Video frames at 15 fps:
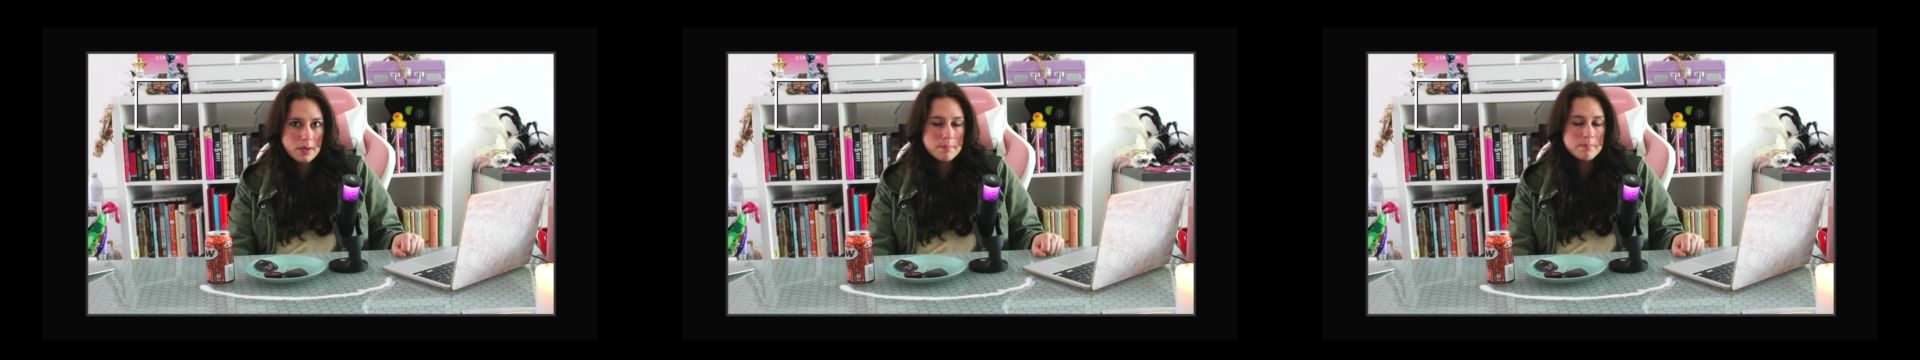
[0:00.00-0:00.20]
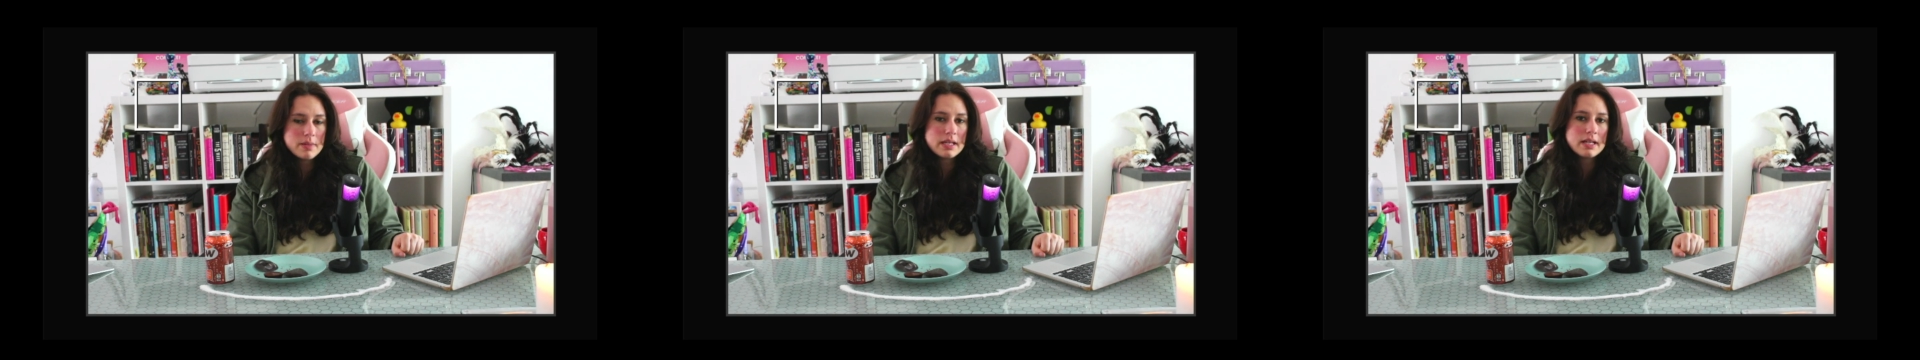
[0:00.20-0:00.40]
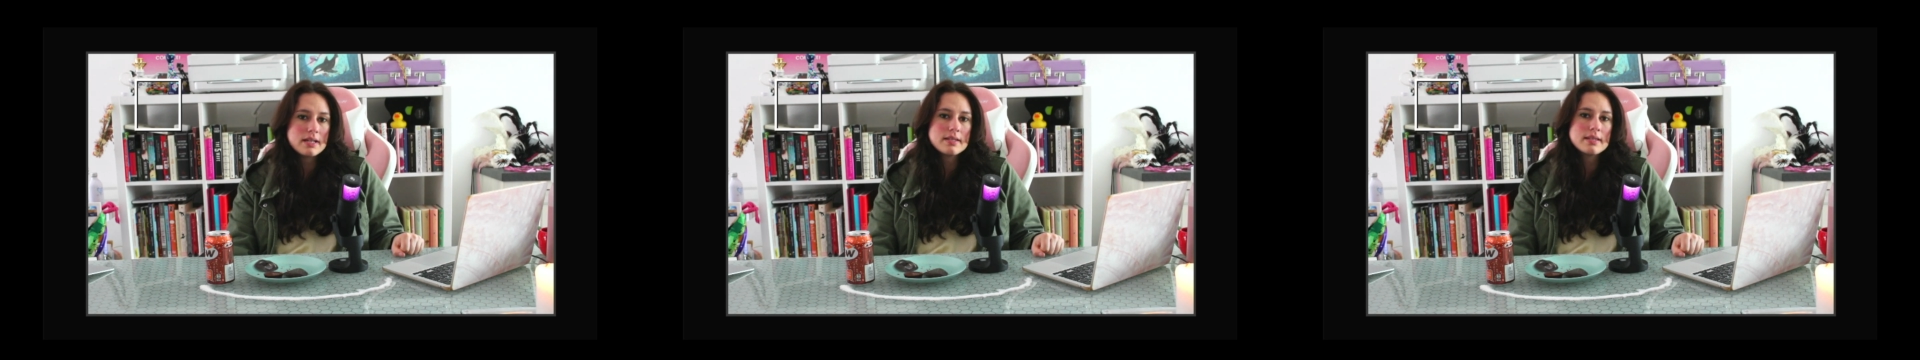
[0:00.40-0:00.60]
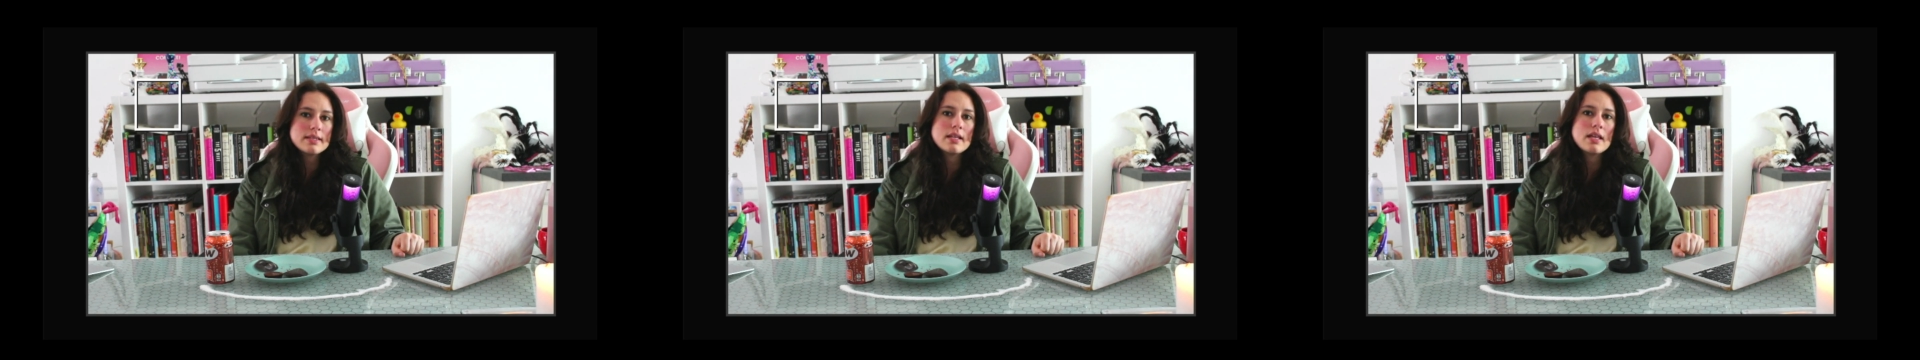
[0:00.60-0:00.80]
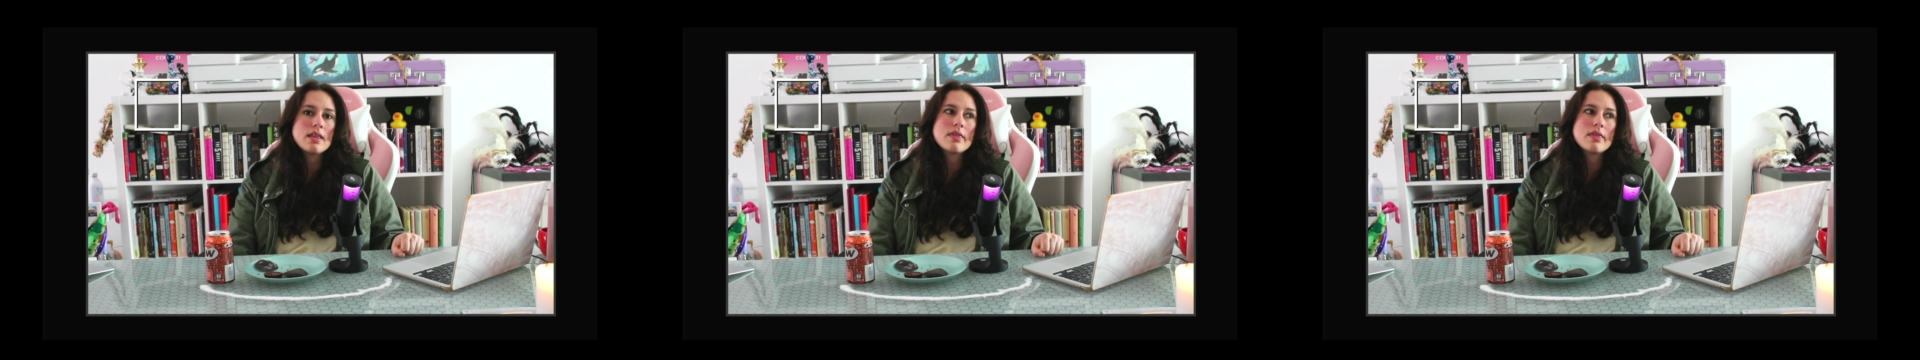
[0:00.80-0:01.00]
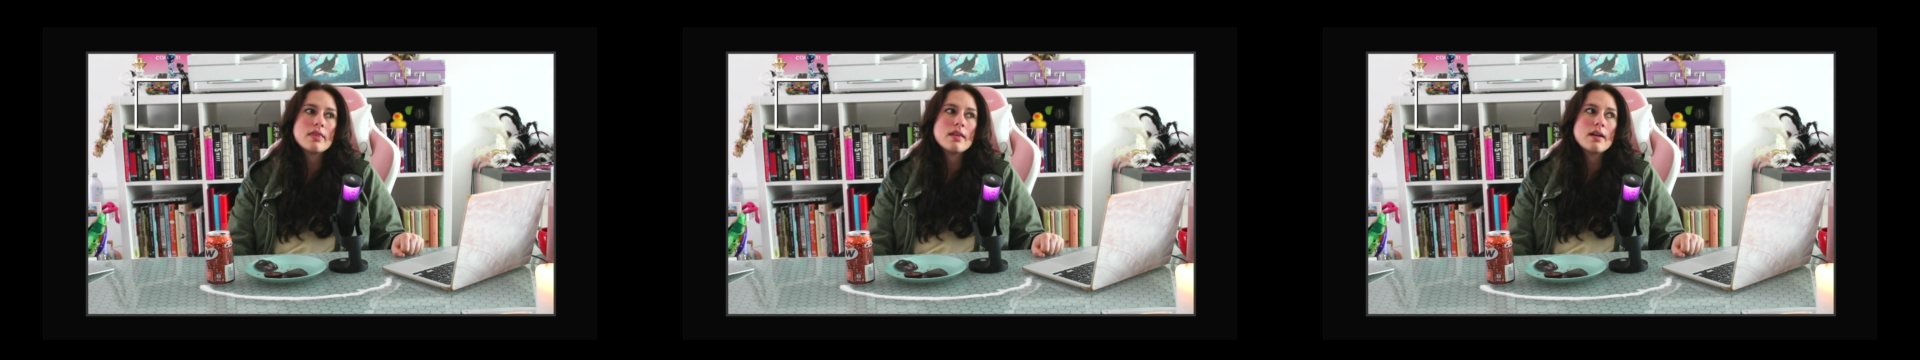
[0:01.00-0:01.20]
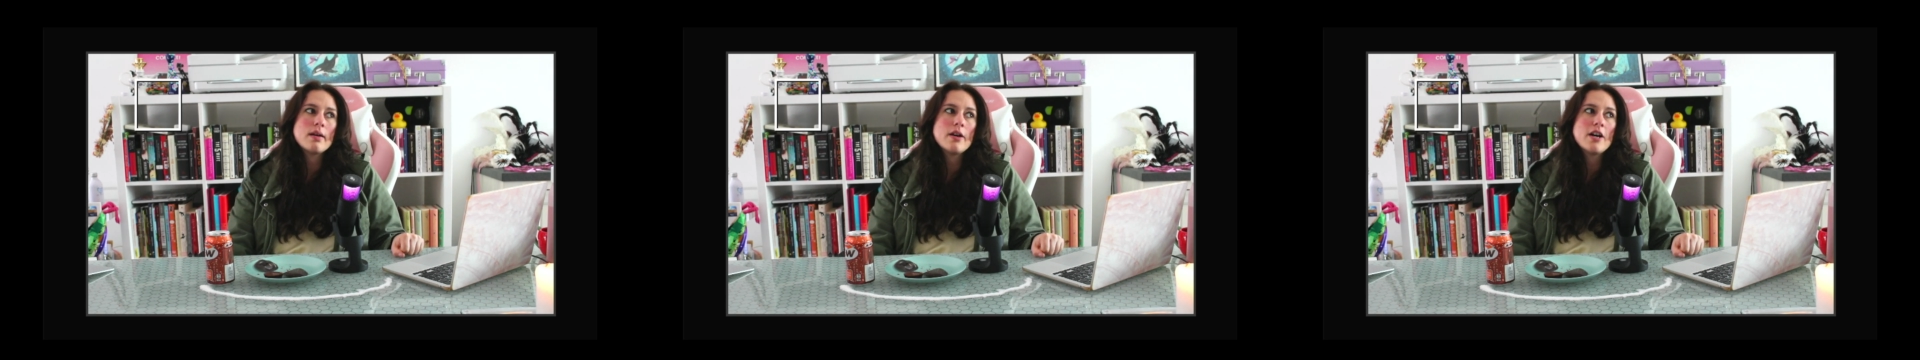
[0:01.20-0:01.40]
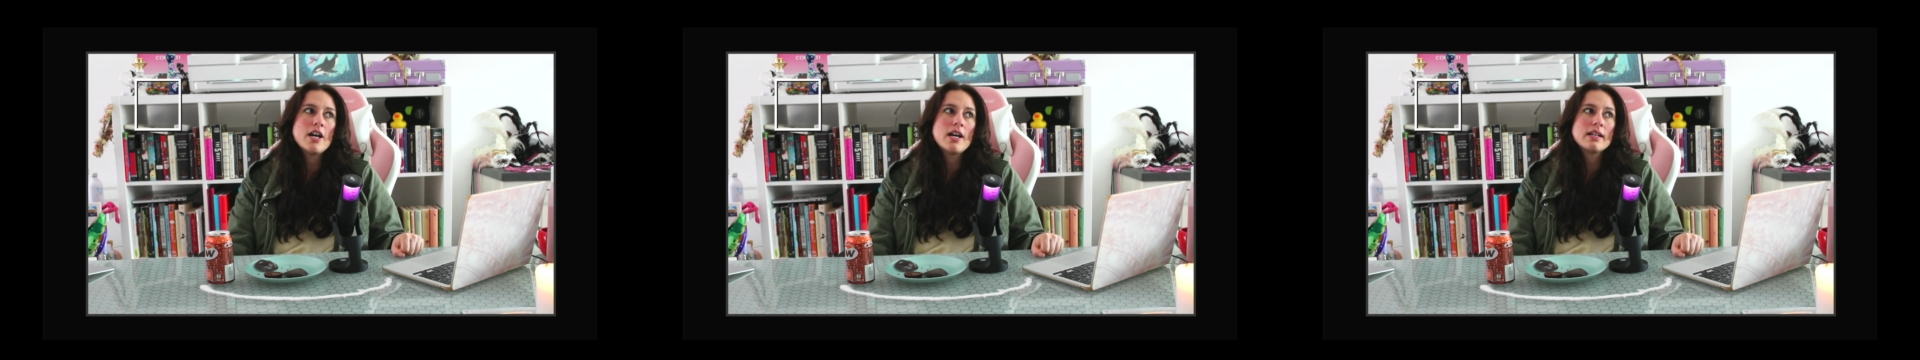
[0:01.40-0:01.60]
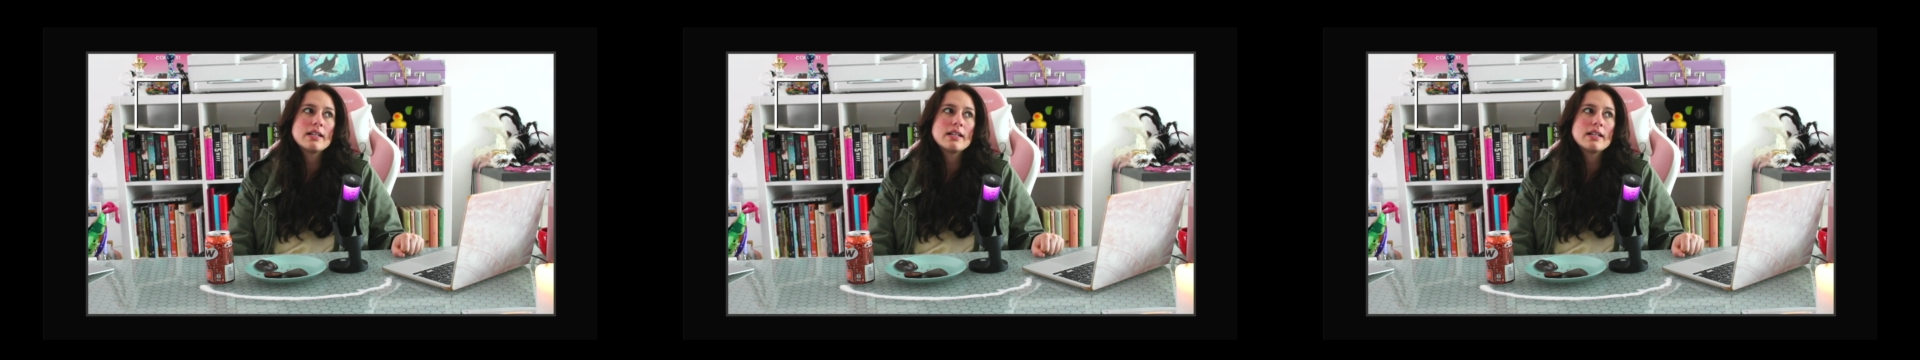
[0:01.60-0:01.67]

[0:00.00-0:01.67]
because the